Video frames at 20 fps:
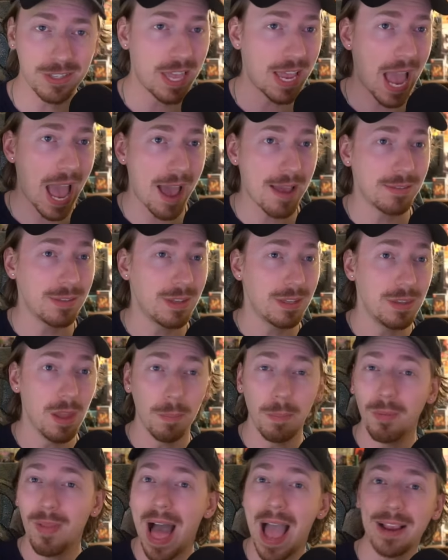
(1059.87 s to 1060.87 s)
They had the
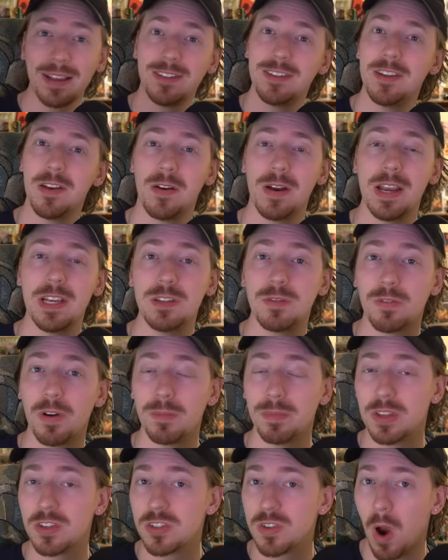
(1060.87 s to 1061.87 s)
Black Series
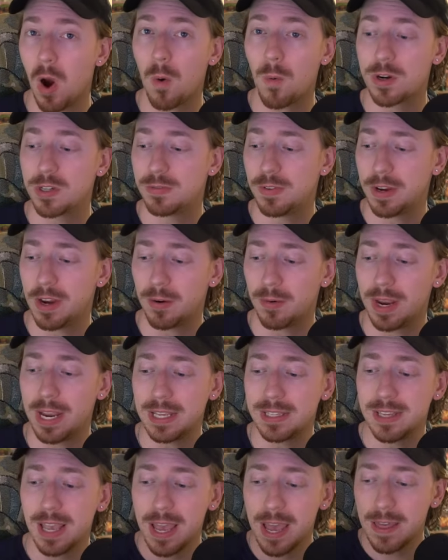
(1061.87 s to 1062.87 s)
from the Star Wars
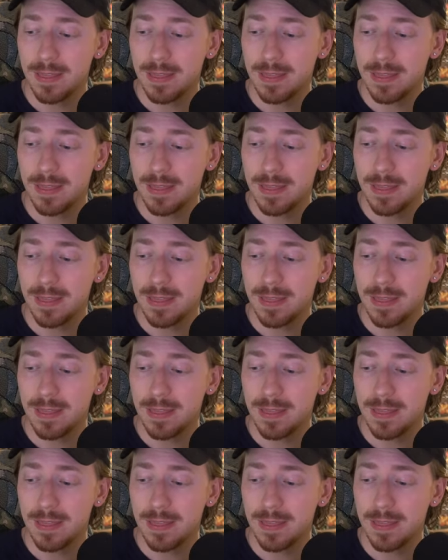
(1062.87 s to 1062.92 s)
figurines.